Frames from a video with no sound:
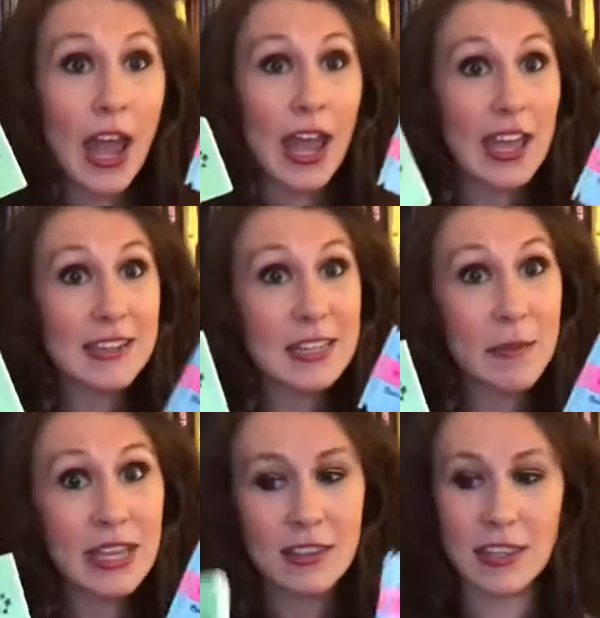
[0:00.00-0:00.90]
And to
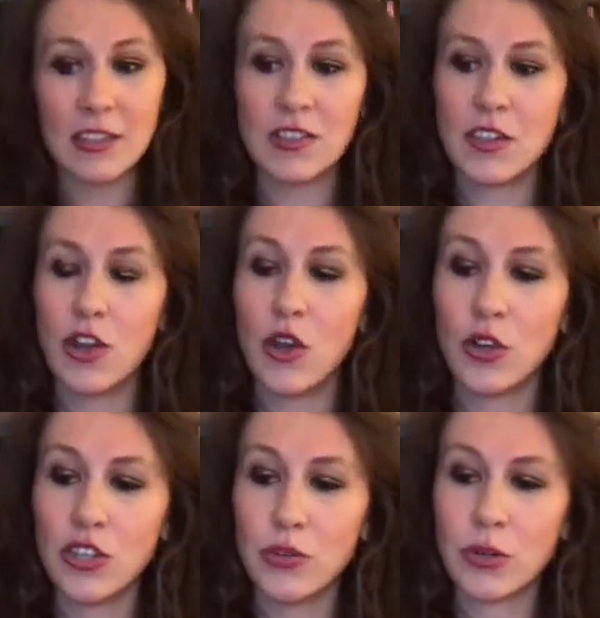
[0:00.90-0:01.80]
make these,
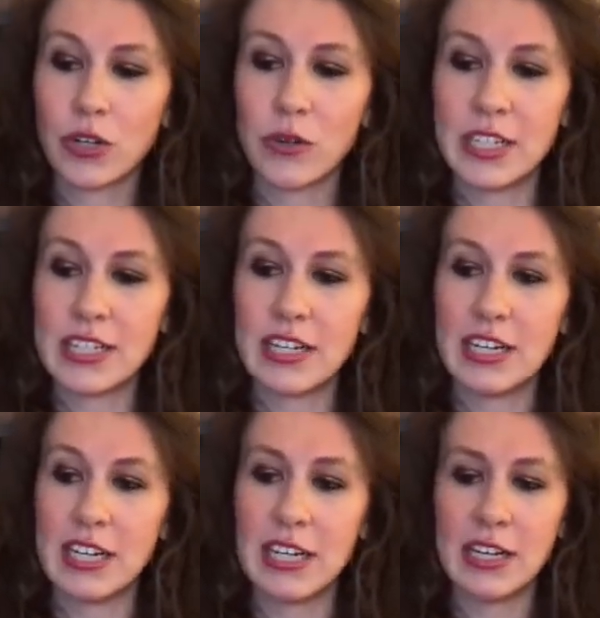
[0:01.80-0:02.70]
you are going to
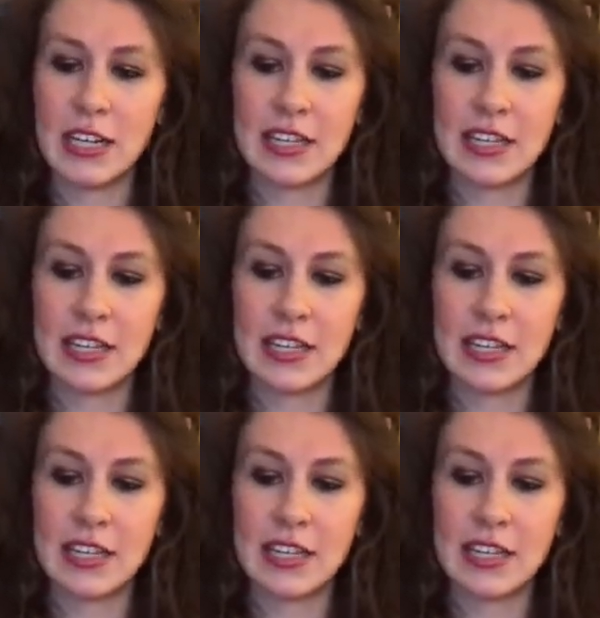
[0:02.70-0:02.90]
need